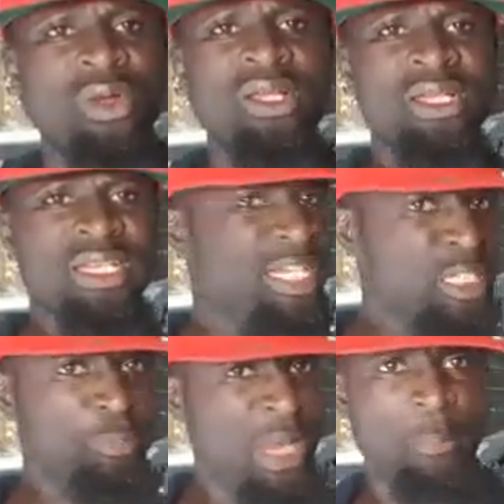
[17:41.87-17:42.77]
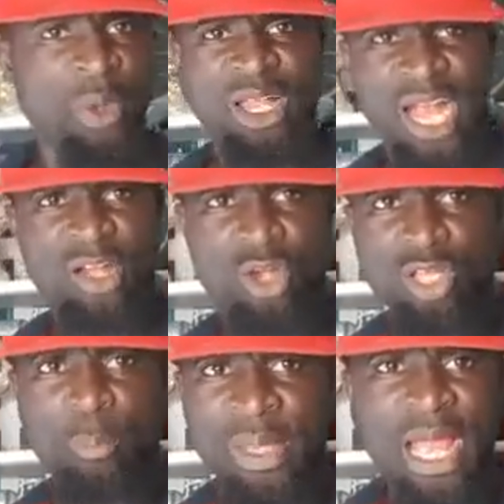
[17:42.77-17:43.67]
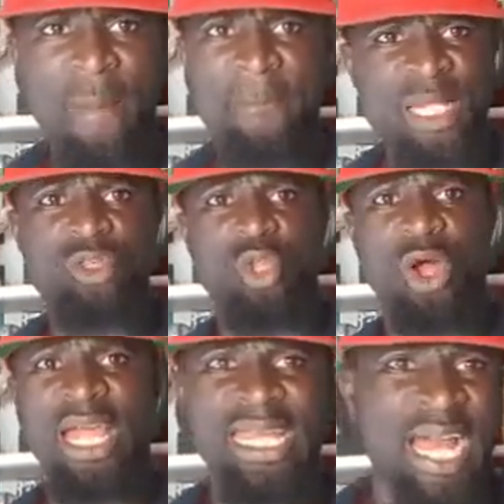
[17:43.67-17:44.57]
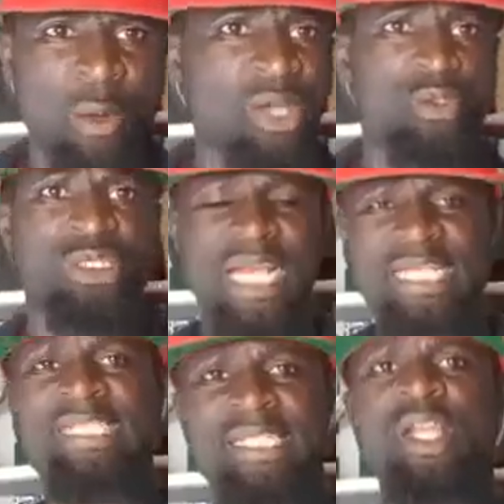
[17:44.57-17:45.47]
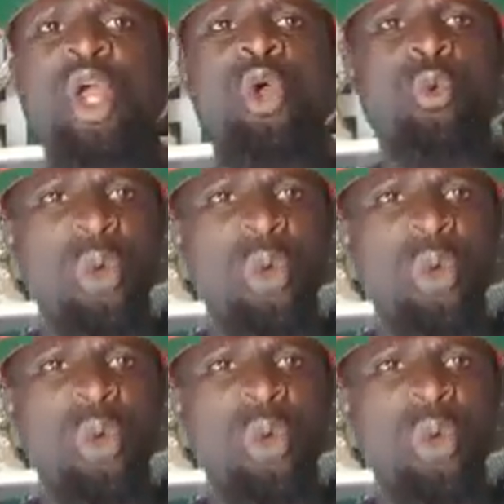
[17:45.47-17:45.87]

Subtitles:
mo. These people cannot be a mentor in our society.